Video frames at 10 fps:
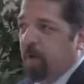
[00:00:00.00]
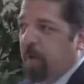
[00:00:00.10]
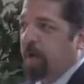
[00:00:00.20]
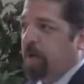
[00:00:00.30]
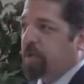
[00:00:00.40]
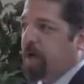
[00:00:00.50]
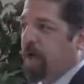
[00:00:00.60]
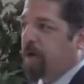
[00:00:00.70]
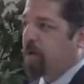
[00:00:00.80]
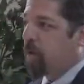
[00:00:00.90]
when he
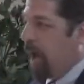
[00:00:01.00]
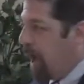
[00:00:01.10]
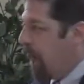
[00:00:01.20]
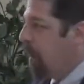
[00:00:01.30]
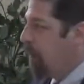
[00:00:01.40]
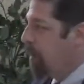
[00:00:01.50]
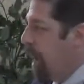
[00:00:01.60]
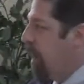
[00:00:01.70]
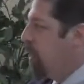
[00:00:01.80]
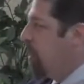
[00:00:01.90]
said, you err,
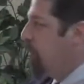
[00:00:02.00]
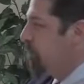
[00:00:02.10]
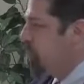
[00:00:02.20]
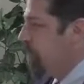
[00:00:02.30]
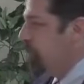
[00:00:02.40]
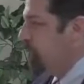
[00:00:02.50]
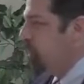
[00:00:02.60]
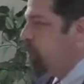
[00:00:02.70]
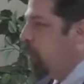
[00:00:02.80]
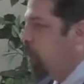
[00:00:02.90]
not knowing the
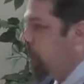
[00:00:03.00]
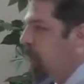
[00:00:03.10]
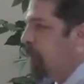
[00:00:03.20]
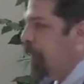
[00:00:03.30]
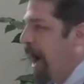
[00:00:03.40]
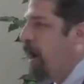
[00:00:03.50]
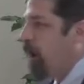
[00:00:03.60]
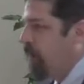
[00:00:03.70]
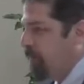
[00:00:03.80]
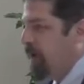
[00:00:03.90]
Scriptures or the
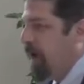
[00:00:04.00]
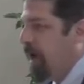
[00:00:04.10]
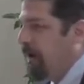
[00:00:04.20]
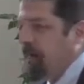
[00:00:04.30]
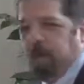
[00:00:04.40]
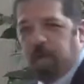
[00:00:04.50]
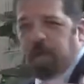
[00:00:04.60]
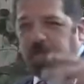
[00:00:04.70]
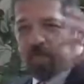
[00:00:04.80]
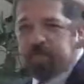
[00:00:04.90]
power of God? By the way,
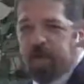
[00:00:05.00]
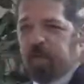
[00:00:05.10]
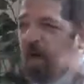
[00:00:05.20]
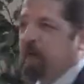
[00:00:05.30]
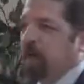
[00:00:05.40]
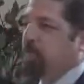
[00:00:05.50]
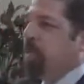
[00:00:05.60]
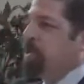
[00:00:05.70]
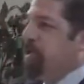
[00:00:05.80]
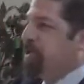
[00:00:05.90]
that's in the same context
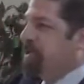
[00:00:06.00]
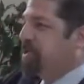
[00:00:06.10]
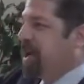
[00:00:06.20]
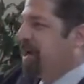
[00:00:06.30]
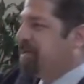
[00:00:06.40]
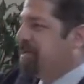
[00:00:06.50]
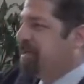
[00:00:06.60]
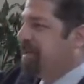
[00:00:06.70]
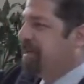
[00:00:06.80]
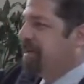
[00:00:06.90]
where Jesus cites
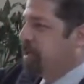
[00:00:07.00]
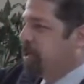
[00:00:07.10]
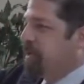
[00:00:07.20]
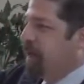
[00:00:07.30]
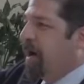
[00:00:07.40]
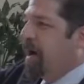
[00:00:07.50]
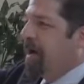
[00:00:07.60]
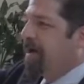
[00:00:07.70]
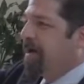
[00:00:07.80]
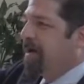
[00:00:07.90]
the Shema.